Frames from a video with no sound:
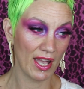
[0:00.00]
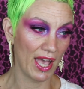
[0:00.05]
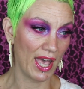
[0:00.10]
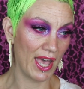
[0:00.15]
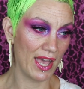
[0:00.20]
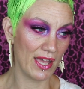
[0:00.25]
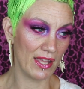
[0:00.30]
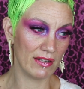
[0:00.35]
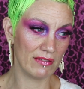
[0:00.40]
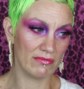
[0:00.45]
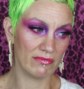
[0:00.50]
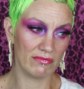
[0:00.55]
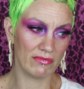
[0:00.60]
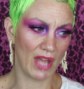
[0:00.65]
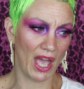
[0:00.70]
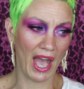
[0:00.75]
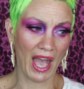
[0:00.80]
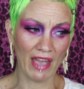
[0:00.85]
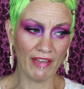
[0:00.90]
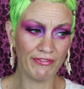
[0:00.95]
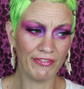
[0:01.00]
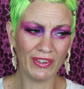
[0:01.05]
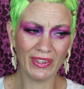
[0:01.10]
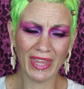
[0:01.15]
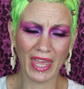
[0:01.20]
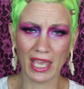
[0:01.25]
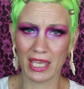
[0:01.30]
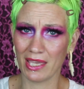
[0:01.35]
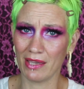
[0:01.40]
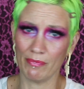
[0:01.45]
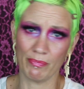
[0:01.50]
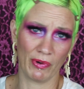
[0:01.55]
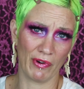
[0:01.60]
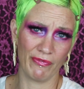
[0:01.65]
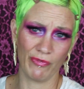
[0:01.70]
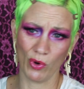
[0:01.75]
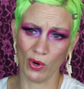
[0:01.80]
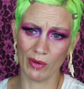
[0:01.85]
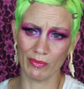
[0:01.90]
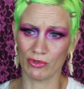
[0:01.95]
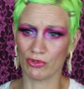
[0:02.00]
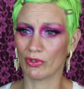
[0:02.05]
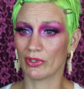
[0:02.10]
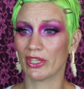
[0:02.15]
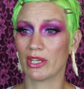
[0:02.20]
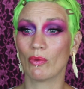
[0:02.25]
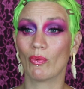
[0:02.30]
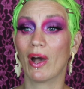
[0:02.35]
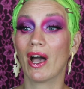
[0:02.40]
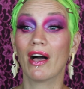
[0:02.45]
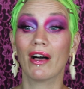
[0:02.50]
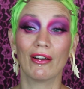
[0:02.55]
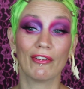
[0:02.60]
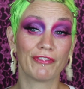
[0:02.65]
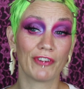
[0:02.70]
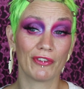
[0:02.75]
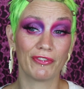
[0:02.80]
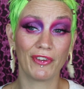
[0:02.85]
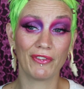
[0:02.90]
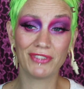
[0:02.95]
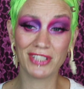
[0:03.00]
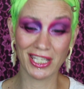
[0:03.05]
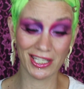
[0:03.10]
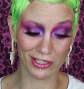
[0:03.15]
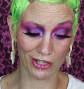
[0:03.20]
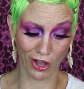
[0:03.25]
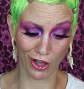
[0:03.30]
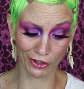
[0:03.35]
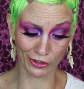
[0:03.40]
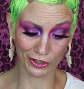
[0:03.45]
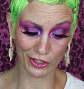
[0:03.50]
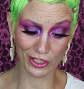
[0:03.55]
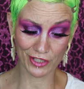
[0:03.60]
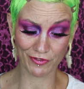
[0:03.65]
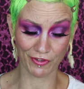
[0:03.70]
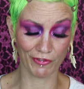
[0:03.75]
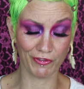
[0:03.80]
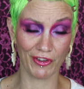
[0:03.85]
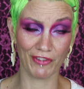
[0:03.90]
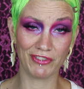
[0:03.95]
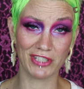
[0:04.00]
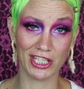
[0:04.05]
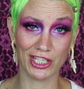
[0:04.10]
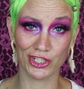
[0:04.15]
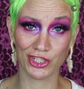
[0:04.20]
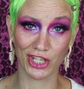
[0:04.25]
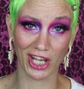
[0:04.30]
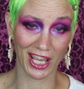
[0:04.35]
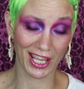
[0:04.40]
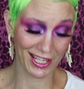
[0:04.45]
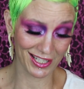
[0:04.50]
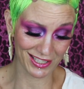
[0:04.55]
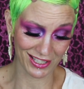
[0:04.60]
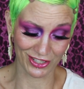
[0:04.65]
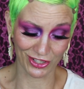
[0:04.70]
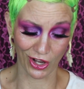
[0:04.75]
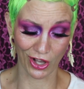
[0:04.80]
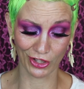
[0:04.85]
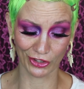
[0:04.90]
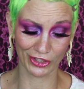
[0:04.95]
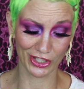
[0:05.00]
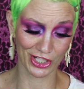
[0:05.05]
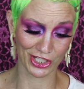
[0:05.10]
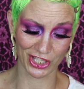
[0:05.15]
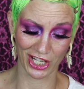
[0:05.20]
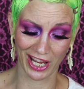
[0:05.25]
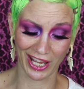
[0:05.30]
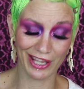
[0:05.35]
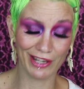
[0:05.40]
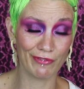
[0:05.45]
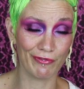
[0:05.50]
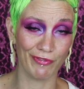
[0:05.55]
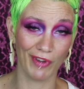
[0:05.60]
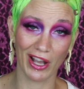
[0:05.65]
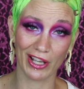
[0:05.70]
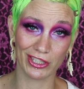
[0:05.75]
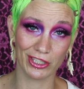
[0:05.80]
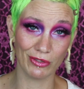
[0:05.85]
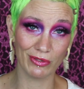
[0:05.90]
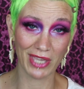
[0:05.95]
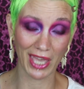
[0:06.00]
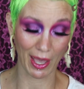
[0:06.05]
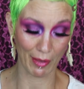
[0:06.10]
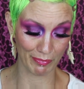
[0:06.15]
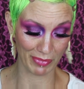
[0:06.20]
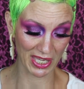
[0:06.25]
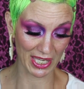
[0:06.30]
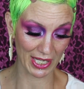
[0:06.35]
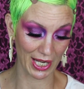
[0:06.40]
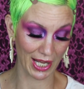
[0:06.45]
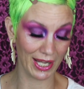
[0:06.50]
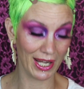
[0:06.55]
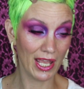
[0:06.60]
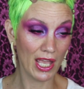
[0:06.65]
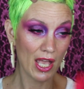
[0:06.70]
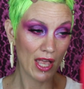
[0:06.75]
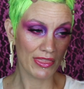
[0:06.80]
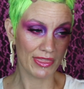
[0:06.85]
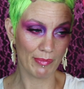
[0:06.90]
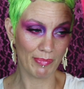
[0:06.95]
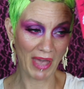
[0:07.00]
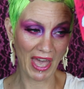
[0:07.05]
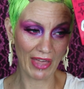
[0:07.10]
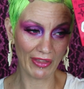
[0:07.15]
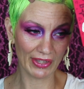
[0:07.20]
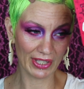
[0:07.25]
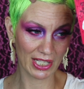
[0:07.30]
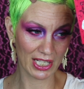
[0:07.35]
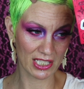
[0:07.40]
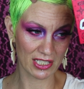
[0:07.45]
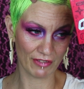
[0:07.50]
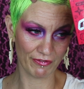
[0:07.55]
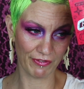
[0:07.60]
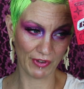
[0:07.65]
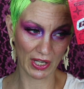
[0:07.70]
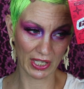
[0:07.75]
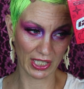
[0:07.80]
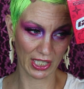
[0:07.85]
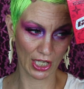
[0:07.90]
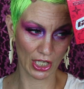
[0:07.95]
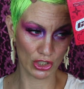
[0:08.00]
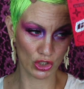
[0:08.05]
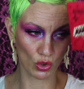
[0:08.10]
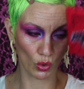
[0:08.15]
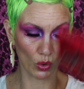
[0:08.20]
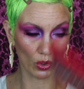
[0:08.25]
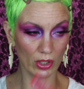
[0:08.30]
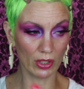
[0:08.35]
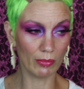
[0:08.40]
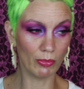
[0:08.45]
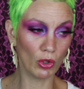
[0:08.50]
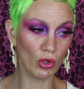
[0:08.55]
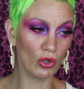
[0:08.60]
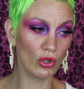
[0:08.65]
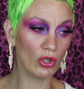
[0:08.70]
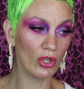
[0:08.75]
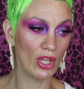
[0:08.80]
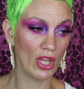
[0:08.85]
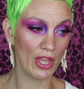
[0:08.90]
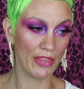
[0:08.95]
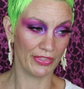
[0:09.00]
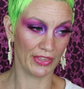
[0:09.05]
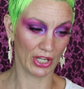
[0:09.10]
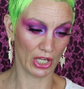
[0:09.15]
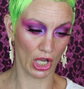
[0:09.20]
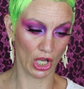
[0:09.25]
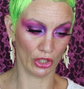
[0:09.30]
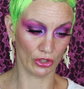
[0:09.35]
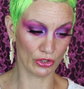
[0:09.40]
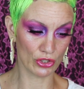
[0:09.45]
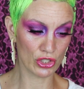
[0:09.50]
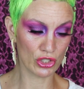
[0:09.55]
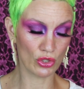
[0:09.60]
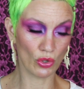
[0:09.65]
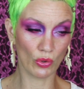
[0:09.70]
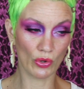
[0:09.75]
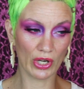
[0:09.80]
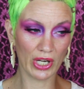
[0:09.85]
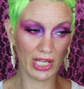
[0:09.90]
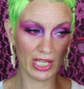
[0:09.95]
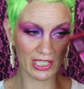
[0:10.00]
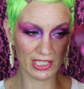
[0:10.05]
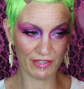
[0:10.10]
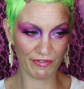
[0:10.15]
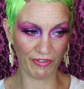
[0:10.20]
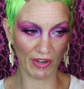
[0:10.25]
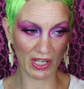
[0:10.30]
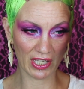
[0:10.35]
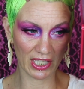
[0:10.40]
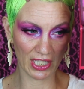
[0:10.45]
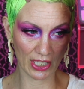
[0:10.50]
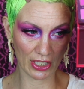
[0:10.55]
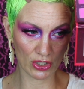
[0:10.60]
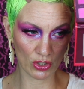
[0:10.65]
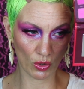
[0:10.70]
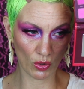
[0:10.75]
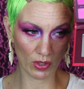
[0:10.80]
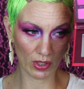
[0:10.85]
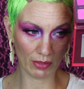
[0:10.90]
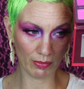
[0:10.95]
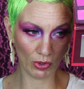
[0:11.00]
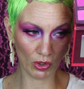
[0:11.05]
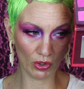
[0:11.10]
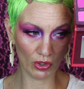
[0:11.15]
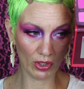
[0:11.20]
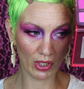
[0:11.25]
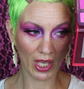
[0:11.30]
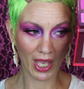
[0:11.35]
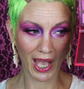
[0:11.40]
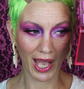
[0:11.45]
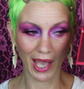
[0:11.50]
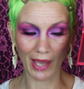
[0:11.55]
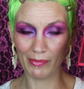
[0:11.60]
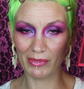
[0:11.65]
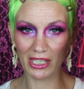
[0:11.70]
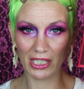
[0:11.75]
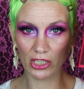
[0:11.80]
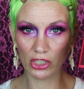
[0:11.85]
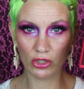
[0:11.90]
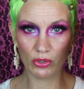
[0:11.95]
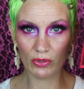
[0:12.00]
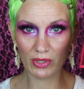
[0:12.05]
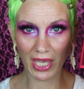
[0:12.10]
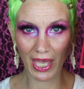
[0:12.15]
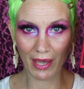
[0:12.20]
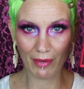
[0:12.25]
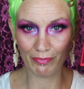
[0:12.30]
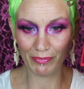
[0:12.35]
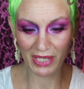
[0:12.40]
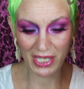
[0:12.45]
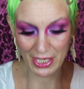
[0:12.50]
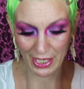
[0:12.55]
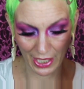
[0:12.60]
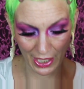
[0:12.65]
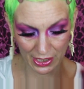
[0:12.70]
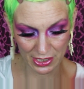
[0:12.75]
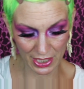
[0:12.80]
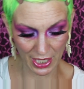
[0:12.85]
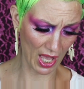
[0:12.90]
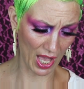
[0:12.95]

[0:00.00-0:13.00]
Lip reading: And I feel like it performed really well. For $15, for 15 shades, $1 a shade, fuck, you can't beat it. The palette is a fucking adorable. The color story is fucking adorable. I mean, you can't beat it.